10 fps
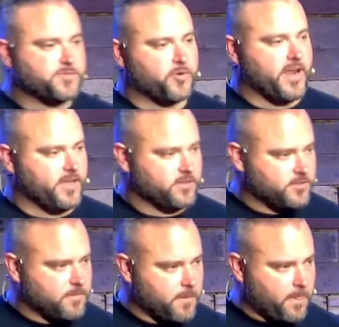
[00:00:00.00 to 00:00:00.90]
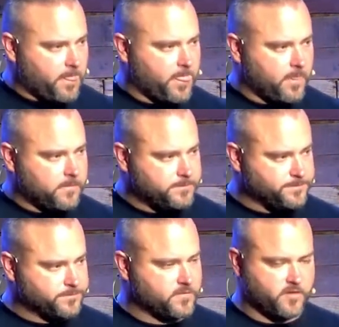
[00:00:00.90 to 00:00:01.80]
Let's pray.
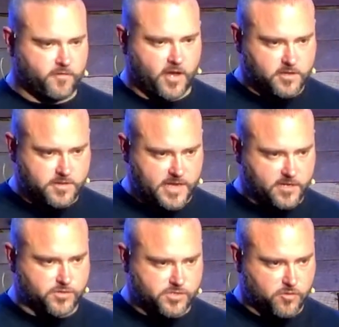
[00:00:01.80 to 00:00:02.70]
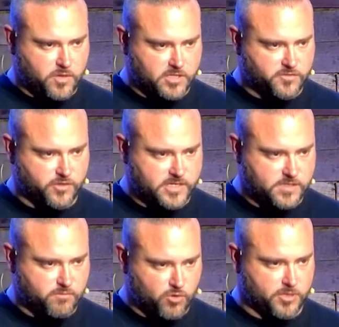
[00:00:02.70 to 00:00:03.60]
Father, thank you so much for
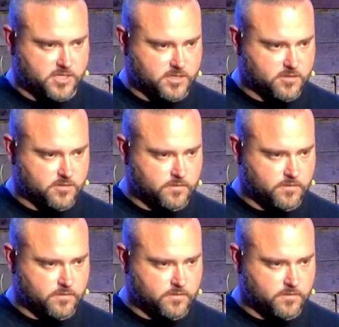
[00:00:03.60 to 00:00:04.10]
this moment.